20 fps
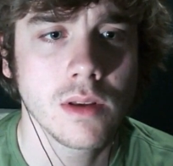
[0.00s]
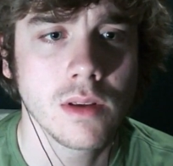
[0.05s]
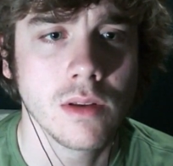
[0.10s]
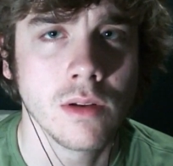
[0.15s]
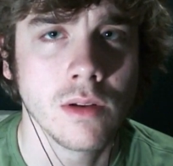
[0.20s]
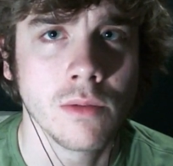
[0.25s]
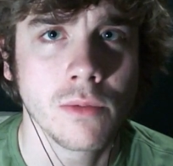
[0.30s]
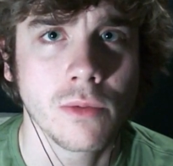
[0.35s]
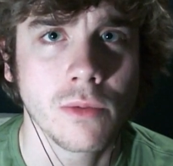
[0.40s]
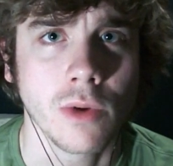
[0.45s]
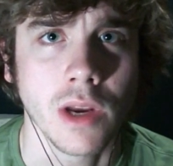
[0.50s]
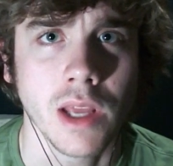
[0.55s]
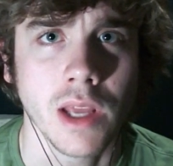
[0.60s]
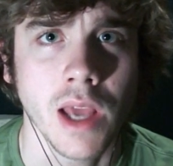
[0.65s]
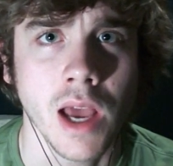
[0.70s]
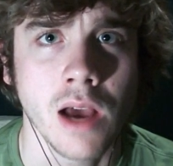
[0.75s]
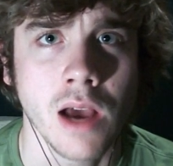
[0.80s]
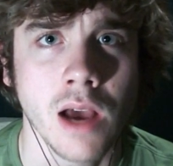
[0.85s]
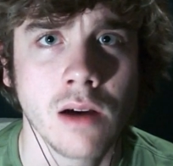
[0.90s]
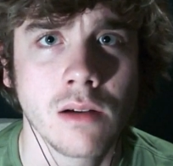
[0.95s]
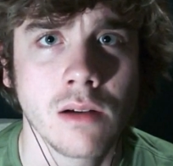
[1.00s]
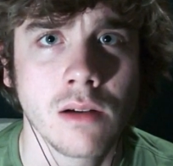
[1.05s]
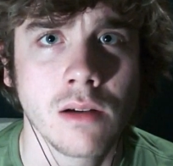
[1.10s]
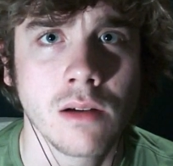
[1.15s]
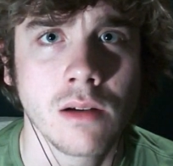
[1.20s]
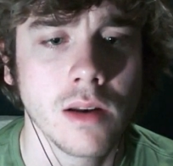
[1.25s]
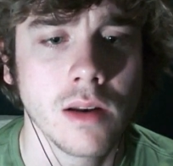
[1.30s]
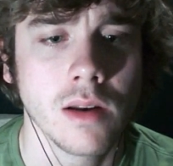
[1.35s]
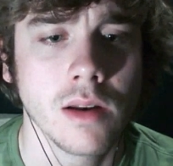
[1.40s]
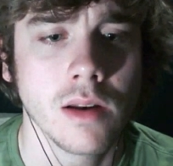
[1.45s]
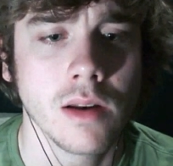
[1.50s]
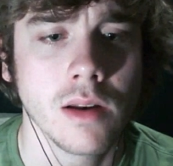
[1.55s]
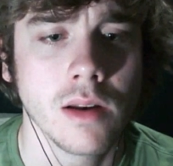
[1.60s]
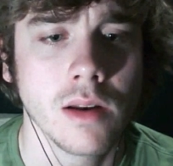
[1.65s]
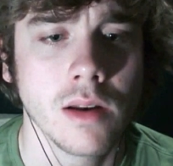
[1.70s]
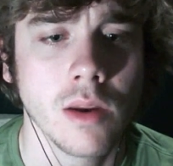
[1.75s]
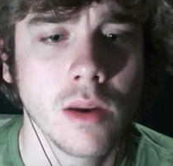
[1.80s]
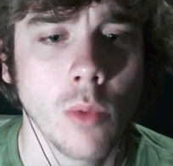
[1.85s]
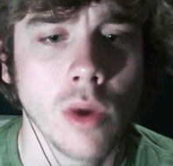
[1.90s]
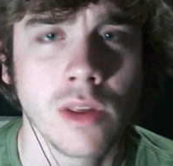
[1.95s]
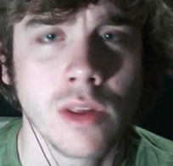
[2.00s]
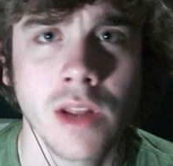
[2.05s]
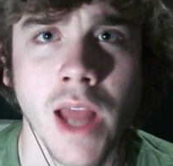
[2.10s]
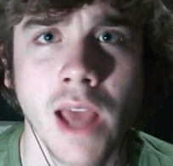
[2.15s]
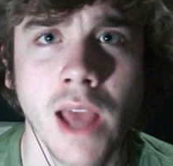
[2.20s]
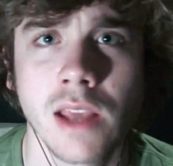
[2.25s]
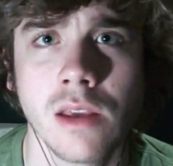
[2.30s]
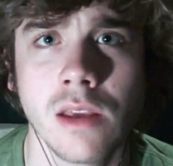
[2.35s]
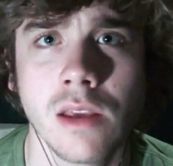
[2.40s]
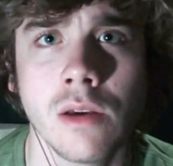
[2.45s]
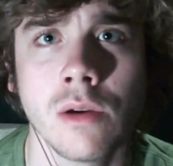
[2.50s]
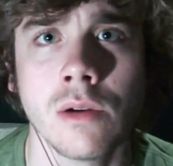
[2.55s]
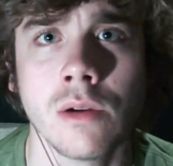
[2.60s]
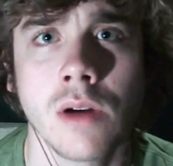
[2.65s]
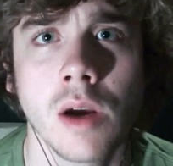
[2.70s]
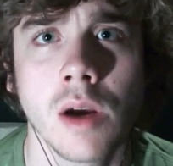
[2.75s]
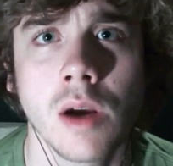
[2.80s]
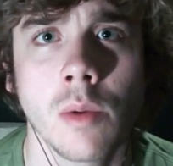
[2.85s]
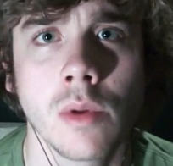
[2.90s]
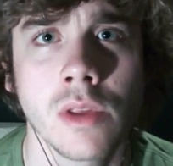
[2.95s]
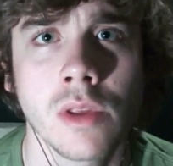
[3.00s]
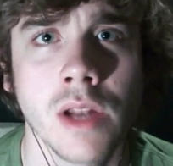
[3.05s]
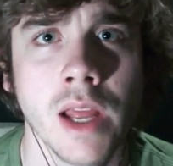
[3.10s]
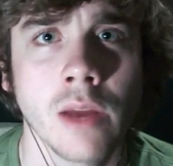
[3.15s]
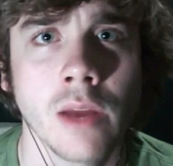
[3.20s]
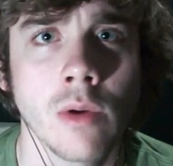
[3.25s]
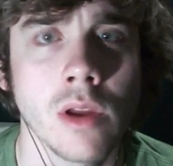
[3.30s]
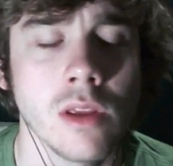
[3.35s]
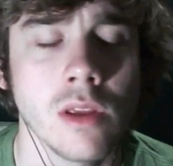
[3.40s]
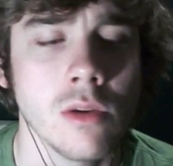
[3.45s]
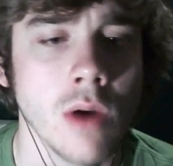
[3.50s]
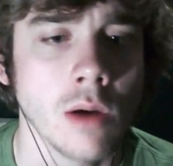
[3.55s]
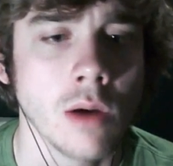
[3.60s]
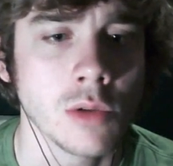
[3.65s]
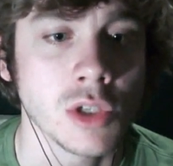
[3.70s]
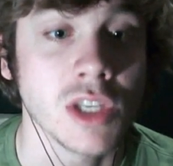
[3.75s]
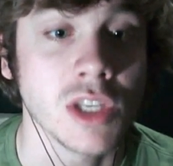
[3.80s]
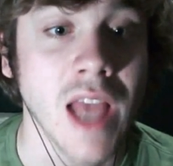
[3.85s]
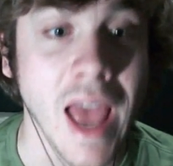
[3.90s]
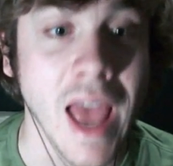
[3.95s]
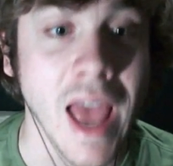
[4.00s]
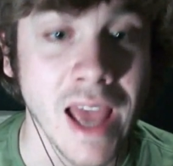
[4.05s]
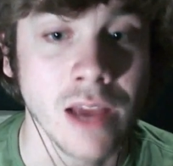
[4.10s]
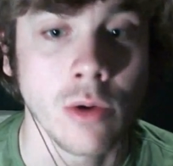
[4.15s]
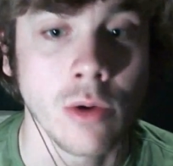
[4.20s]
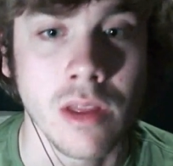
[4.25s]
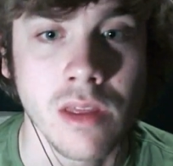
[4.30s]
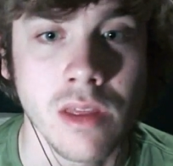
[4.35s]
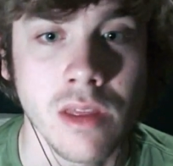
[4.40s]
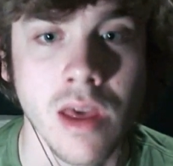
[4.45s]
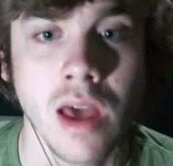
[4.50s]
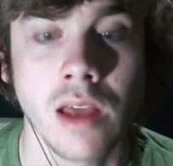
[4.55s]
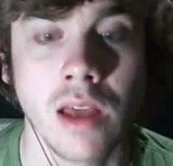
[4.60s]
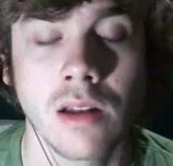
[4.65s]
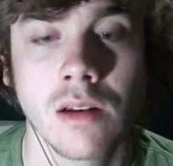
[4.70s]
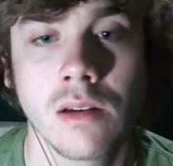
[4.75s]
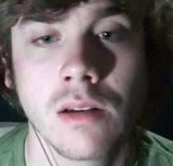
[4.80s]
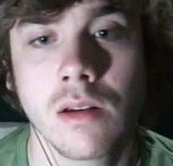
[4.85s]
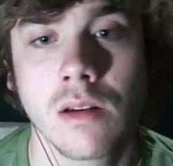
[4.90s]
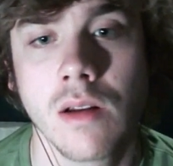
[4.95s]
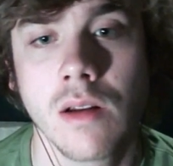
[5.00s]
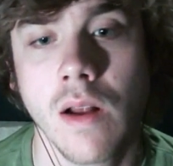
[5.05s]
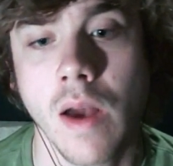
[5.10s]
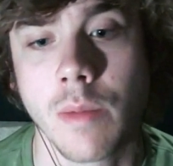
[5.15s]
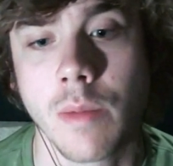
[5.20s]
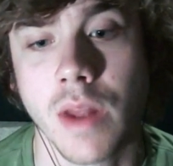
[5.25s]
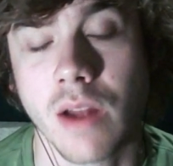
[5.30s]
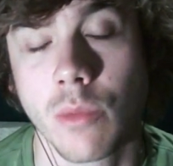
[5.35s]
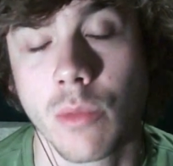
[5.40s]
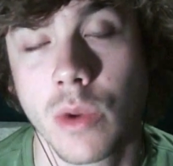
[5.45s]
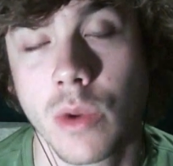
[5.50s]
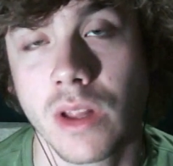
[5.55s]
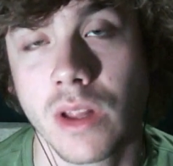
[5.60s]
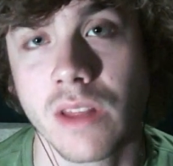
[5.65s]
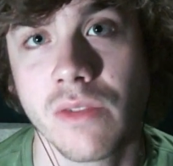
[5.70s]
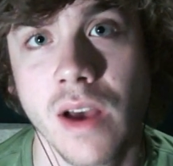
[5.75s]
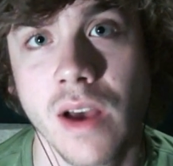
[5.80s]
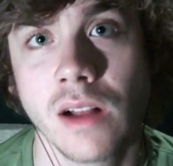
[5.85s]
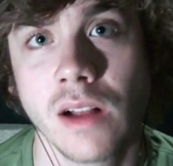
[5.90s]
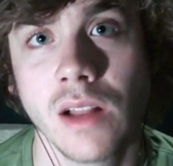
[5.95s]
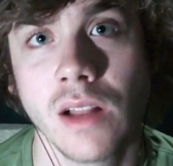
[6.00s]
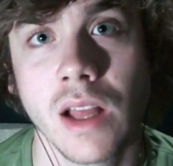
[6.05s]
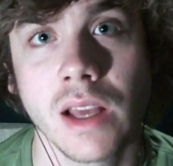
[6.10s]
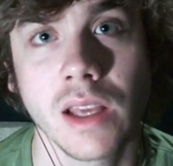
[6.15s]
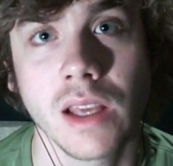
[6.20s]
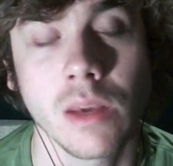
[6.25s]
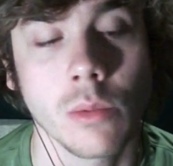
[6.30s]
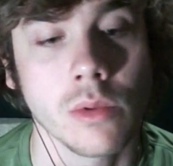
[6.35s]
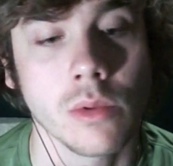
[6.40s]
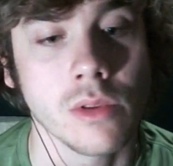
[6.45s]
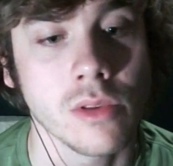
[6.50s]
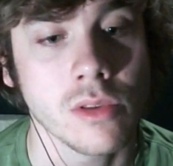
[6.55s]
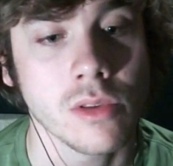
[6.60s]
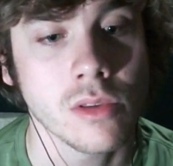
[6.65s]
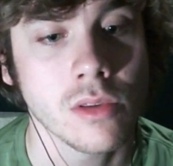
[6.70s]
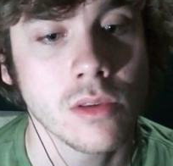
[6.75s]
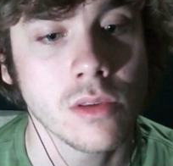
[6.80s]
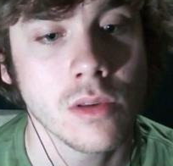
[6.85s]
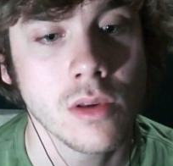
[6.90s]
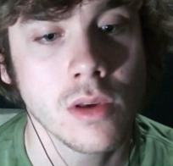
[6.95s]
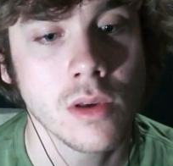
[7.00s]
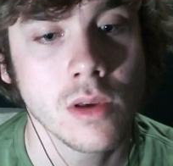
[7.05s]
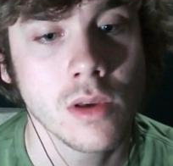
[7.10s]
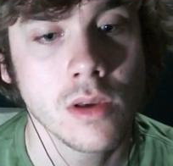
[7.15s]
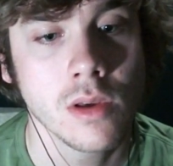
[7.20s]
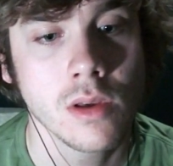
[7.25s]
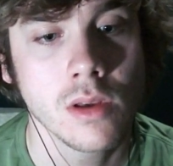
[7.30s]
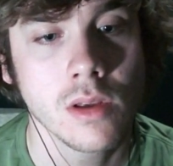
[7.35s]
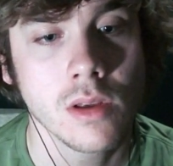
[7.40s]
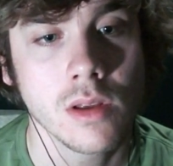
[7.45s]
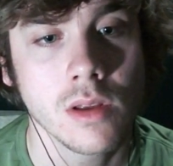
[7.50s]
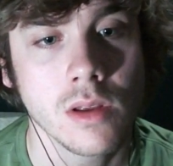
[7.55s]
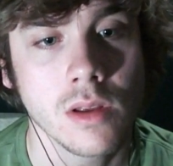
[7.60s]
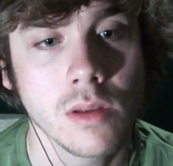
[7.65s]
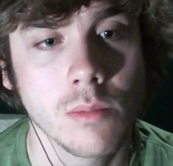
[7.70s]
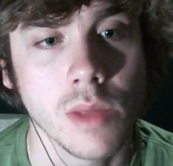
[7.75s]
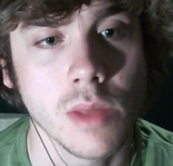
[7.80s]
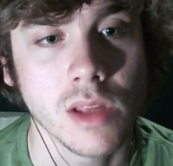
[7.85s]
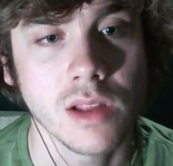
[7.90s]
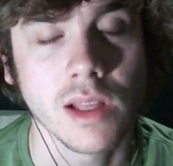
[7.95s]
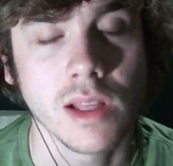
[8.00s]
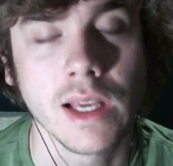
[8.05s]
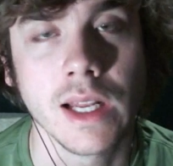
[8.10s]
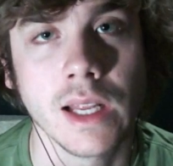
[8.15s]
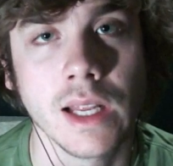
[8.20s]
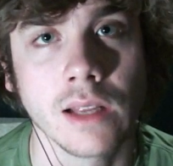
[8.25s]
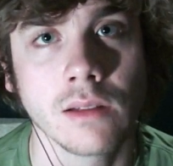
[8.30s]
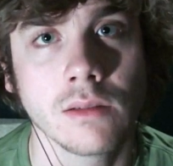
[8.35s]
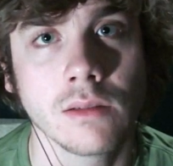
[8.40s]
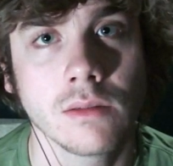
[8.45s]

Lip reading: you didn't freak out. I didn't. It wasn't at you. I wasn't angry at you. I was just angry that, I mean, I really felt like it was misleading.